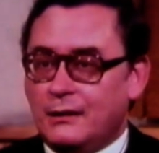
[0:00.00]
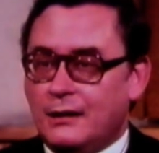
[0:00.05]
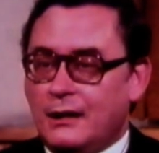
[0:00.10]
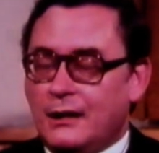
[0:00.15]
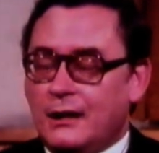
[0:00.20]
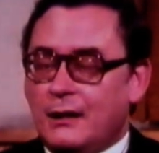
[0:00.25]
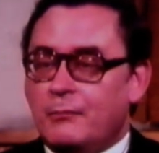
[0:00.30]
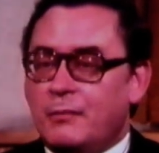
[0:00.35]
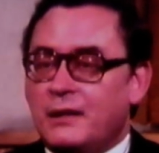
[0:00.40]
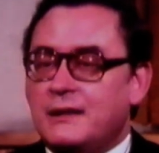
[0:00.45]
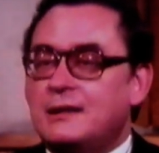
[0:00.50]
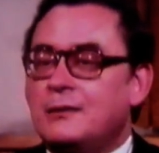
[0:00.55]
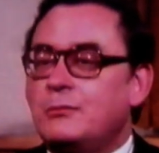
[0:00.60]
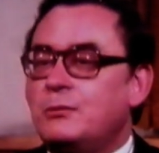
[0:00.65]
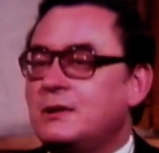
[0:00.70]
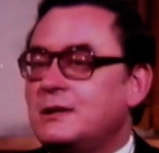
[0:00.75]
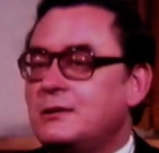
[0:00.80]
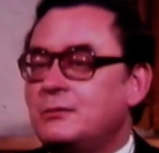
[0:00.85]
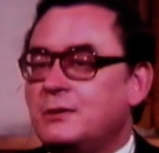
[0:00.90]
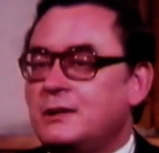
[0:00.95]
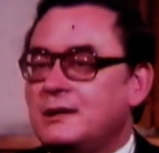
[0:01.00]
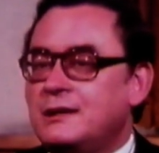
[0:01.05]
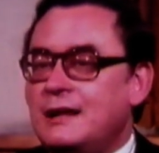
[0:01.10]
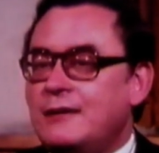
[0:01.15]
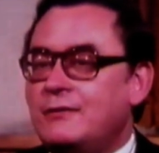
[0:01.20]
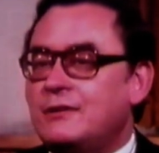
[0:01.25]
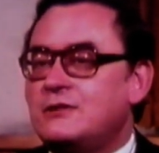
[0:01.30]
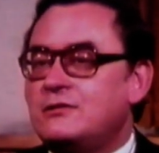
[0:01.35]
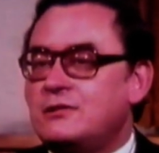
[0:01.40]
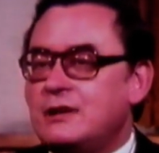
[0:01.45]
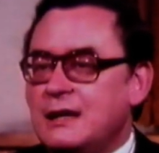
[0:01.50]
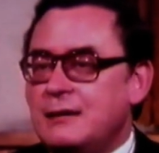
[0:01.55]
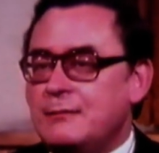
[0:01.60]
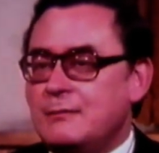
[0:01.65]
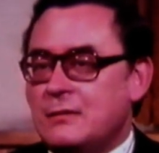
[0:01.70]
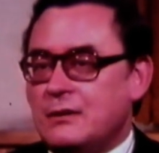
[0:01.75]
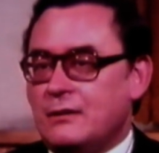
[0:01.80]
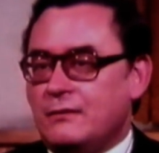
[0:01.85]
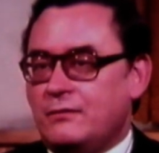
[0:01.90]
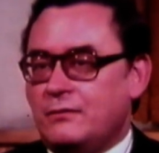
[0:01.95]
Do you have any
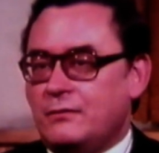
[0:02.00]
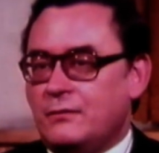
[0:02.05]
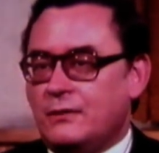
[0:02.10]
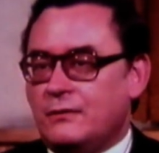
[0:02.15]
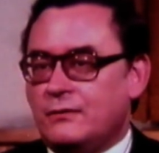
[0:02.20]
idea at all?